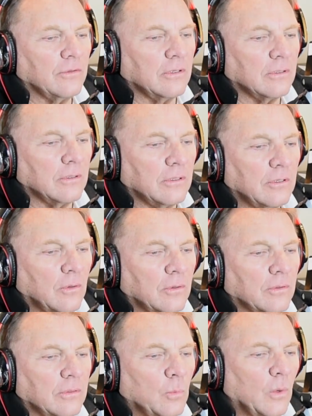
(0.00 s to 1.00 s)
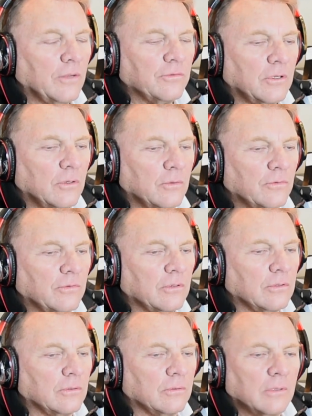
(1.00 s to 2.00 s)
to the northwest coast
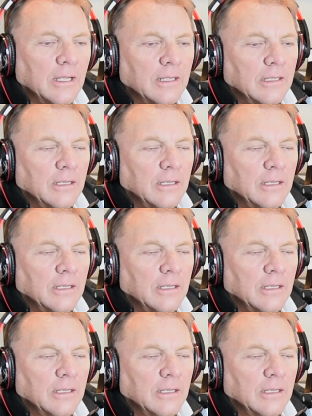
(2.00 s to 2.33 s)
to